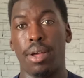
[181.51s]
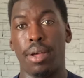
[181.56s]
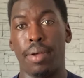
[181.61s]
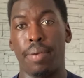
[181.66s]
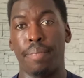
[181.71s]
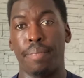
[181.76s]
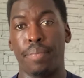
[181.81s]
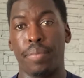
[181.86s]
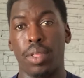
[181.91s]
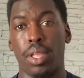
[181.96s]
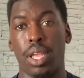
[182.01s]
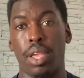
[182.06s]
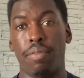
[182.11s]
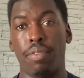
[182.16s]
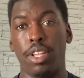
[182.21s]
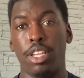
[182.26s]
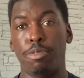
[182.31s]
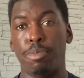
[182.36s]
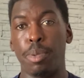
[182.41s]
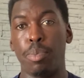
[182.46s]
If
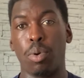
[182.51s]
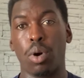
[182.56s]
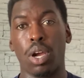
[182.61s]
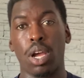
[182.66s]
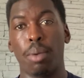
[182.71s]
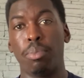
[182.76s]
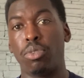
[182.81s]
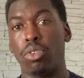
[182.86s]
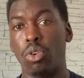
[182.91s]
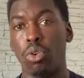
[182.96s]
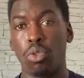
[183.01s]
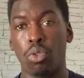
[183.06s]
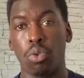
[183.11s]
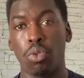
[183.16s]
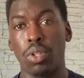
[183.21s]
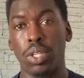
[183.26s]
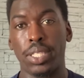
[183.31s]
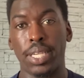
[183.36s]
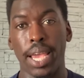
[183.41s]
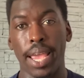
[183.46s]
these people come to you through
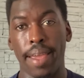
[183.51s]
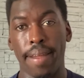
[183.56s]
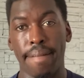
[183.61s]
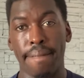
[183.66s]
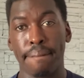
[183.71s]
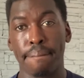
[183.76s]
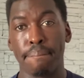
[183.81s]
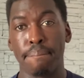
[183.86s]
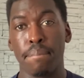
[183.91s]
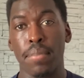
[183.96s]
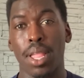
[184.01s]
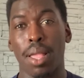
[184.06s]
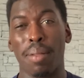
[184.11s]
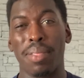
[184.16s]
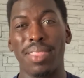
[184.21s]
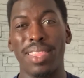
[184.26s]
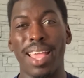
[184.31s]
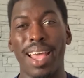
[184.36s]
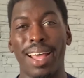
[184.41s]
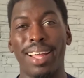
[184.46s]
the chat,
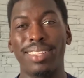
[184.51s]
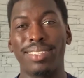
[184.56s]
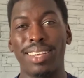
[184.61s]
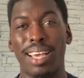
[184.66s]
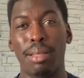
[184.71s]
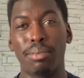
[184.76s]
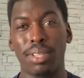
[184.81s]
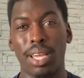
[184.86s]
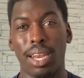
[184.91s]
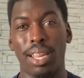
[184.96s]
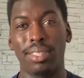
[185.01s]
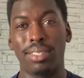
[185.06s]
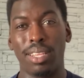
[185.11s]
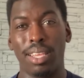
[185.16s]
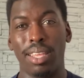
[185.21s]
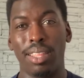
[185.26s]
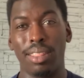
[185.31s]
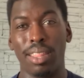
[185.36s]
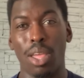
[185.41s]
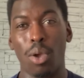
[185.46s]
9 times out of
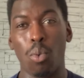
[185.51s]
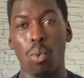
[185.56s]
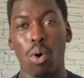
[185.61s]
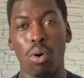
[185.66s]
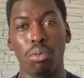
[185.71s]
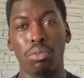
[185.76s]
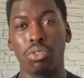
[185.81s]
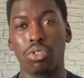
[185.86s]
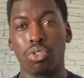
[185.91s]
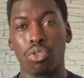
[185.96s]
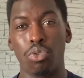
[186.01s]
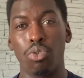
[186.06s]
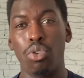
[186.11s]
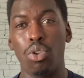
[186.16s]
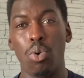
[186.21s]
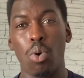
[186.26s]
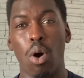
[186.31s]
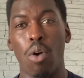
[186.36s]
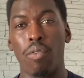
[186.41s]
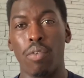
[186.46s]
10 they won't screw you
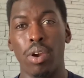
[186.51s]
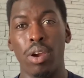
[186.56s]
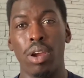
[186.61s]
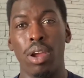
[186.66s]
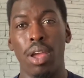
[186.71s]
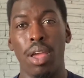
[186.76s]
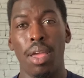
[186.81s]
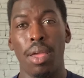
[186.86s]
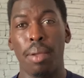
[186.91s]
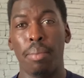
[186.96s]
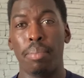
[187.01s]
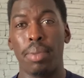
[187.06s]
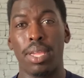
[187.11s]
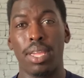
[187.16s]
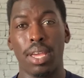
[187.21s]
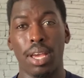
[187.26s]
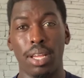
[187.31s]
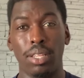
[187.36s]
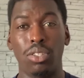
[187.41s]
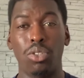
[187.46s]
over
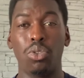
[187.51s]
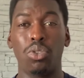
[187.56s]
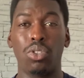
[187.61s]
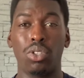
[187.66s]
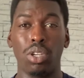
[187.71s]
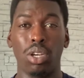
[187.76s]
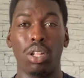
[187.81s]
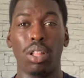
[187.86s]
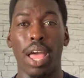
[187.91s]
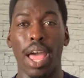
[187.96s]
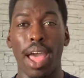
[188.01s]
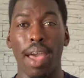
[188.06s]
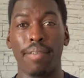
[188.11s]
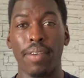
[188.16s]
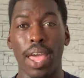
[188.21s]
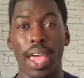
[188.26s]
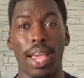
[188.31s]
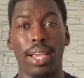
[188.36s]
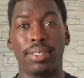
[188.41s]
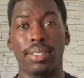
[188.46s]
because you still have
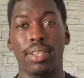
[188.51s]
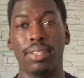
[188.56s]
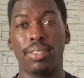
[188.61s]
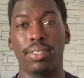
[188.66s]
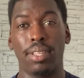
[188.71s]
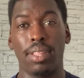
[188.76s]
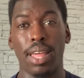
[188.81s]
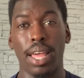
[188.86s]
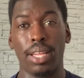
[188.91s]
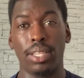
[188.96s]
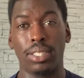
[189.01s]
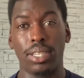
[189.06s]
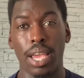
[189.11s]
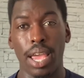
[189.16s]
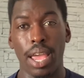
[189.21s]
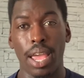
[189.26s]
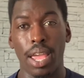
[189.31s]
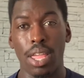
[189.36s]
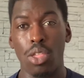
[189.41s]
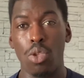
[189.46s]
access to that chat
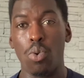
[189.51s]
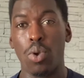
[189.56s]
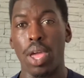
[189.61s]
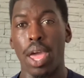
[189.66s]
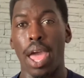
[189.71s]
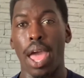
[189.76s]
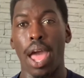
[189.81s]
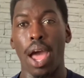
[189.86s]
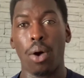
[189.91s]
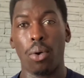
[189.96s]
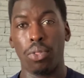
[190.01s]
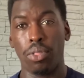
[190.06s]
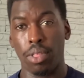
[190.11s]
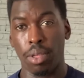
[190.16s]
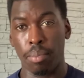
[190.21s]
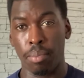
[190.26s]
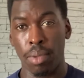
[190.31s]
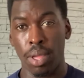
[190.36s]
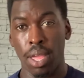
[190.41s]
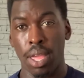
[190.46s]
and you can out them
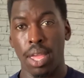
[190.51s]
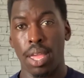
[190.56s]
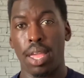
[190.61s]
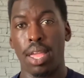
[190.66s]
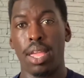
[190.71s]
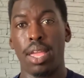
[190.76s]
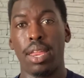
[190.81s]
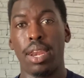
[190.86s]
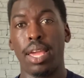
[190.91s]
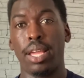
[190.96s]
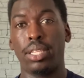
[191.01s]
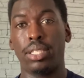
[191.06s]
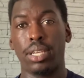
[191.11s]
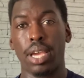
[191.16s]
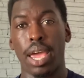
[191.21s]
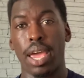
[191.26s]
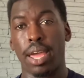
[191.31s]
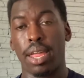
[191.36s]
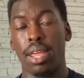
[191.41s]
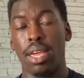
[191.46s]
in a
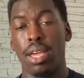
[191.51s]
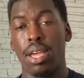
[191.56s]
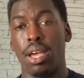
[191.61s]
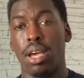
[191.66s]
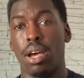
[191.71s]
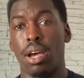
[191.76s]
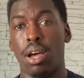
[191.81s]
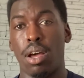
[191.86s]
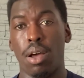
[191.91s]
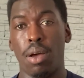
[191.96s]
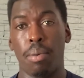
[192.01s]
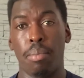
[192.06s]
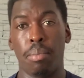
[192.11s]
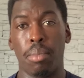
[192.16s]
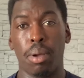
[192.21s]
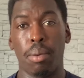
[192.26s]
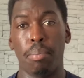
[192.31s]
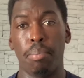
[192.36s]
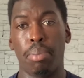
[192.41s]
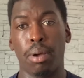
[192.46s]
chat.
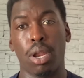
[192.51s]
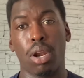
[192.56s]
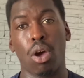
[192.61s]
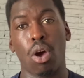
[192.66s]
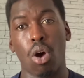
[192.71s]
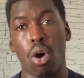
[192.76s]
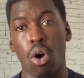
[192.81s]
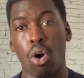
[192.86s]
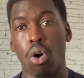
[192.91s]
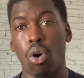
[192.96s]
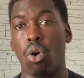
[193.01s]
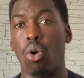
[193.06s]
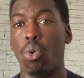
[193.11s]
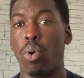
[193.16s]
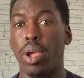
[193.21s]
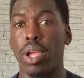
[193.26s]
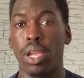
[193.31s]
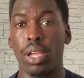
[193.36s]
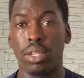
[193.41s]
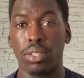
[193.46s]
But
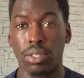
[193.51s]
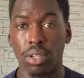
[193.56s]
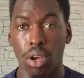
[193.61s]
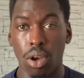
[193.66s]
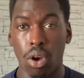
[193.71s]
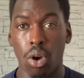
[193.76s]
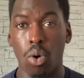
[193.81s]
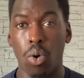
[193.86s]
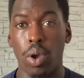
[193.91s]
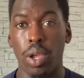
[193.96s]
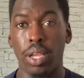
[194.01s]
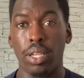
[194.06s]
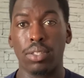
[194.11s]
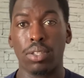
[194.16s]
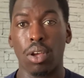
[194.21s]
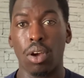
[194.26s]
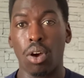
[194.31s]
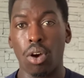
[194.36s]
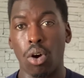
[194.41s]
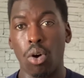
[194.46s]
always
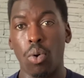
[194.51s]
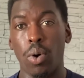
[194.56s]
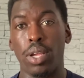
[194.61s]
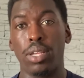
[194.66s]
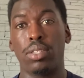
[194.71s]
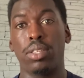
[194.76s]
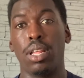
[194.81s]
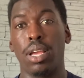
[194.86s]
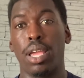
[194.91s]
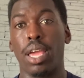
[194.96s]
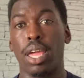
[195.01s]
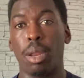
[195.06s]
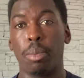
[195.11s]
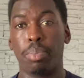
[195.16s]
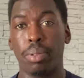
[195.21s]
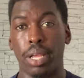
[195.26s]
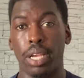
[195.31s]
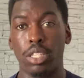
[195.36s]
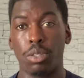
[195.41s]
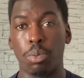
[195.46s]
look at a
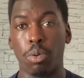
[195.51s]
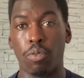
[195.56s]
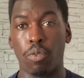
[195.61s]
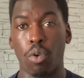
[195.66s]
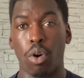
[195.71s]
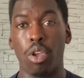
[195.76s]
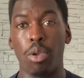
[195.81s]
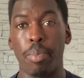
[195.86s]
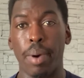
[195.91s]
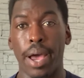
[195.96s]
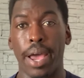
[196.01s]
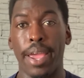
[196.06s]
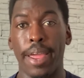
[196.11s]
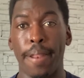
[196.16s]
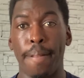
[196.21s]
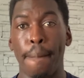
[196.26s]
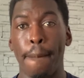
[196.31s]
place before you buy it.